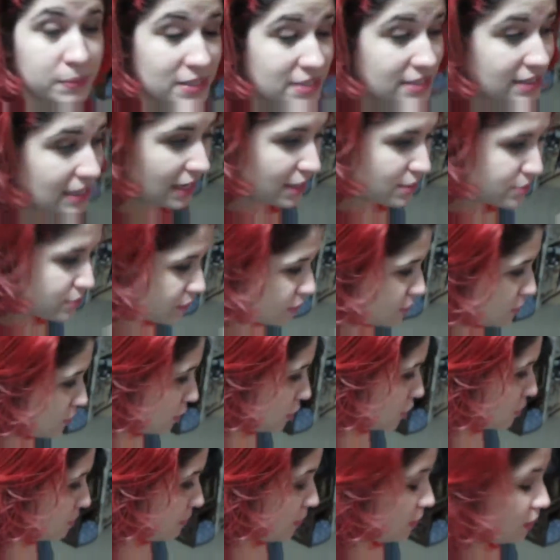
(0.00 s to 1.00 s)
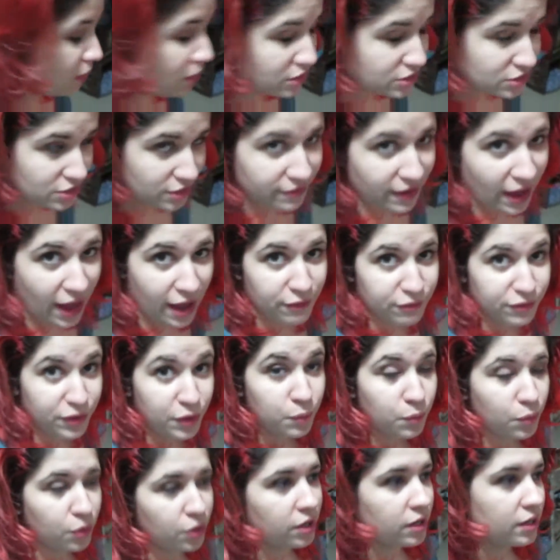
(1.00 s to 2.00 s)
this tank, so it's going to be a lot of heavy
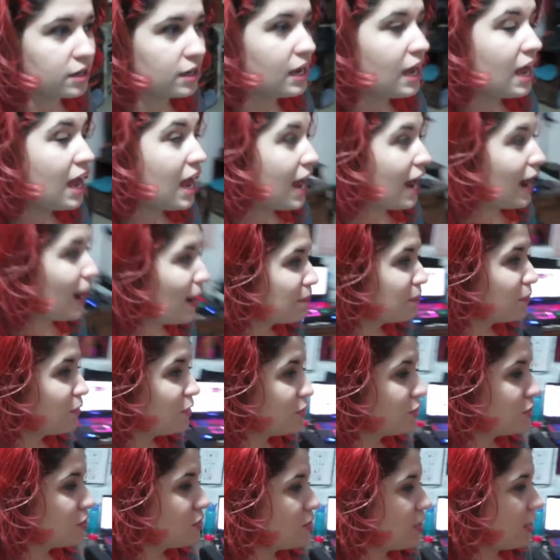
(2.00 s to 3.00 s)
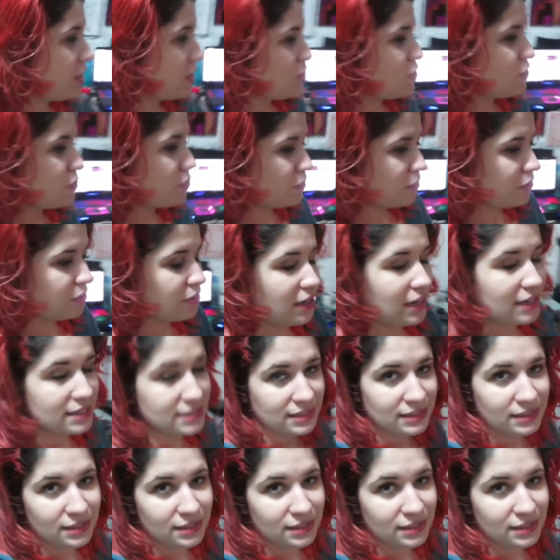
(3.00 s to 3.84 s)
work. I'm going to try to show you guys a